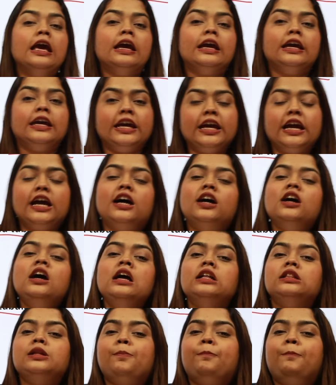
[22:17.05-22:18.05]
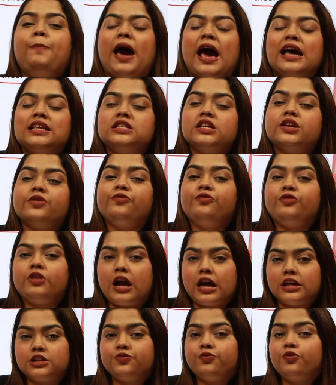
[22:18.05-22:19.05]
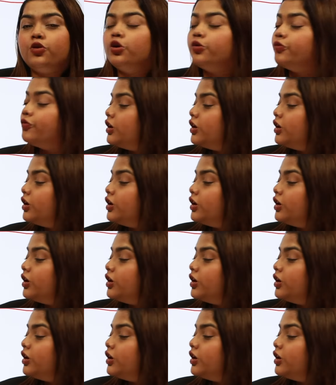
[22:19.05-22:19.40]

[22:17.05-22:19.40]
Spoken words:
Here the passive transport